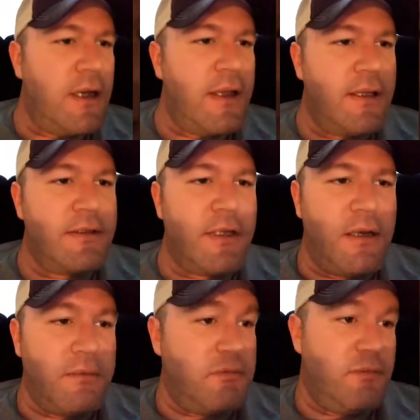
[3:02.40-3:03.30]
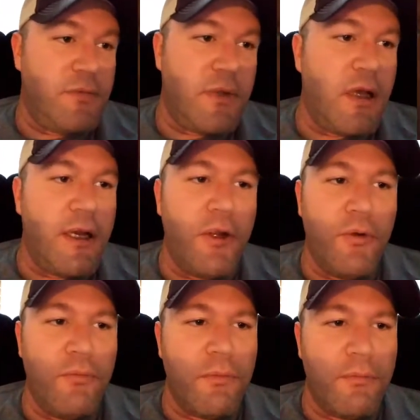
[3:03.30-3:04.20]
that
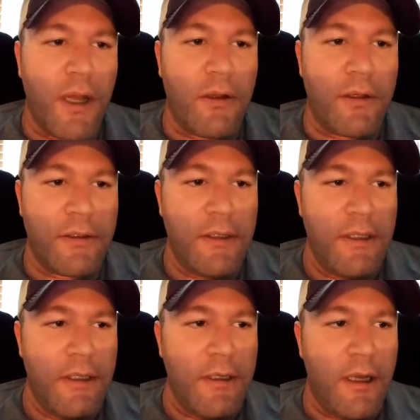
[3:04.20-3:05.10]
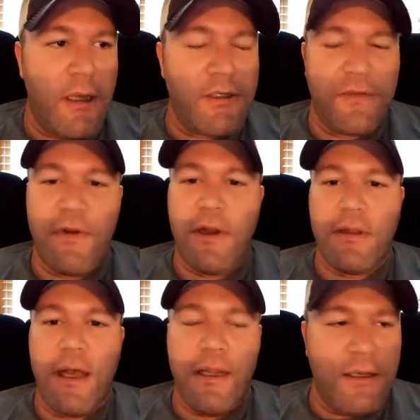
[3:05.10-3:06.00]
honeydew melon, just a very
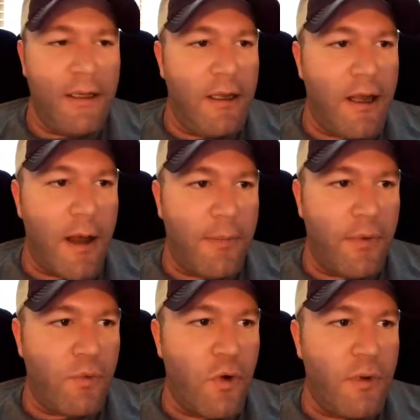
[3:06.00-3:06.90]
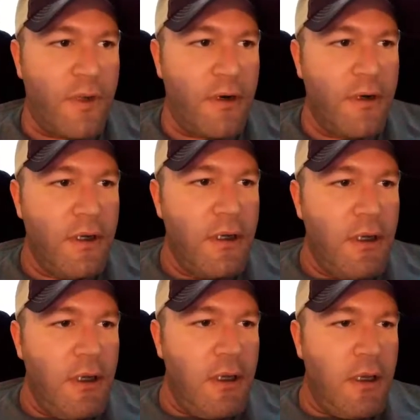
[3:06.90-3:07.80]
light hop aroma there.
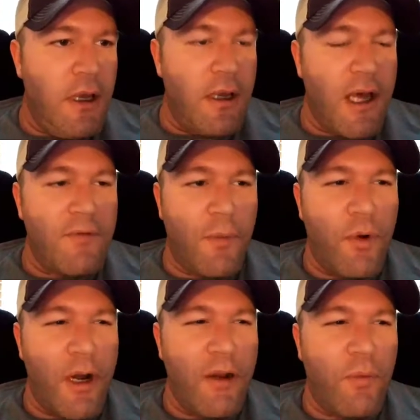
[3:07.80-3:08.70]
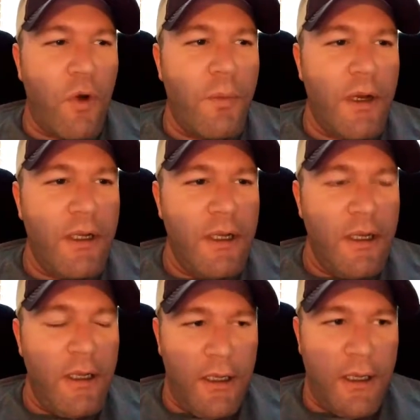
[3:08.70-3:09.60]
Kind of a bready aroma.
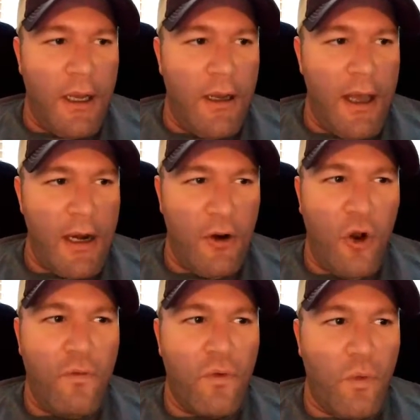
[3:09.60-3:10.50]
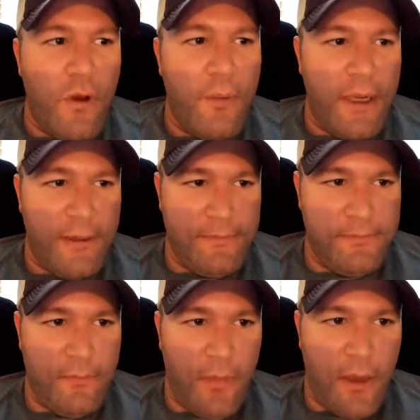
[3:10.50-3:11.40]
Had an overwhelming
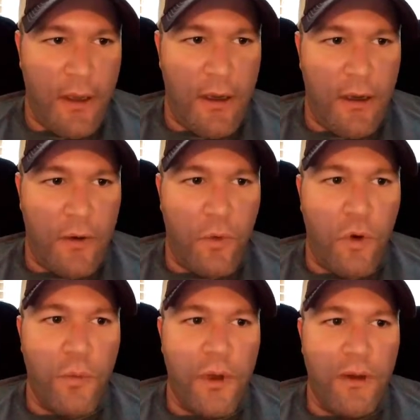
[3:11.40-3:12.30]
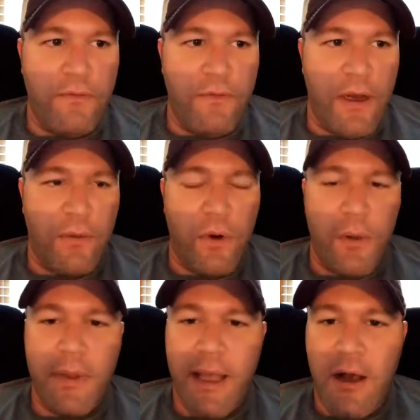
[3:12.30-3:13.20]
aroma of
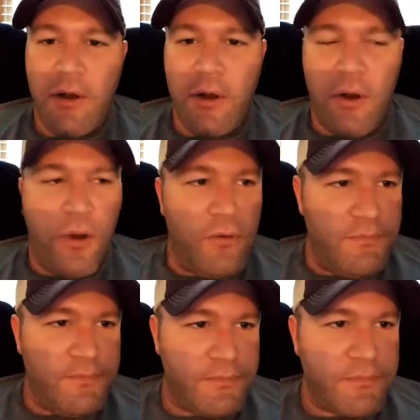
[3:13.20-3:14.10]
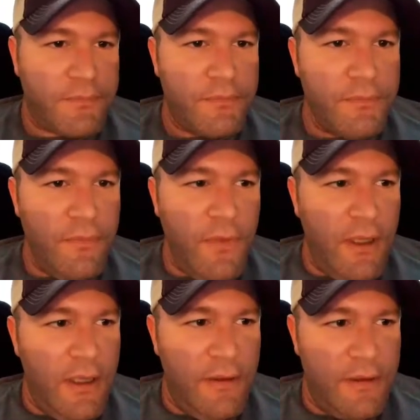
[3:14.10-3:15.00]
rubbing alcohol
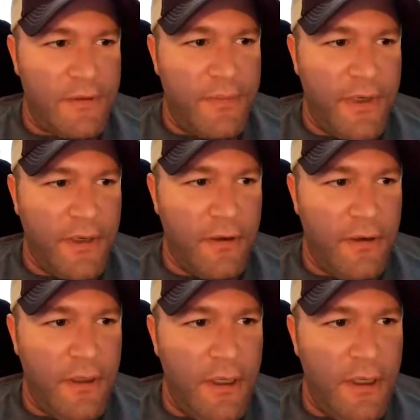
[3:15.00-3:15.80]
in this beer.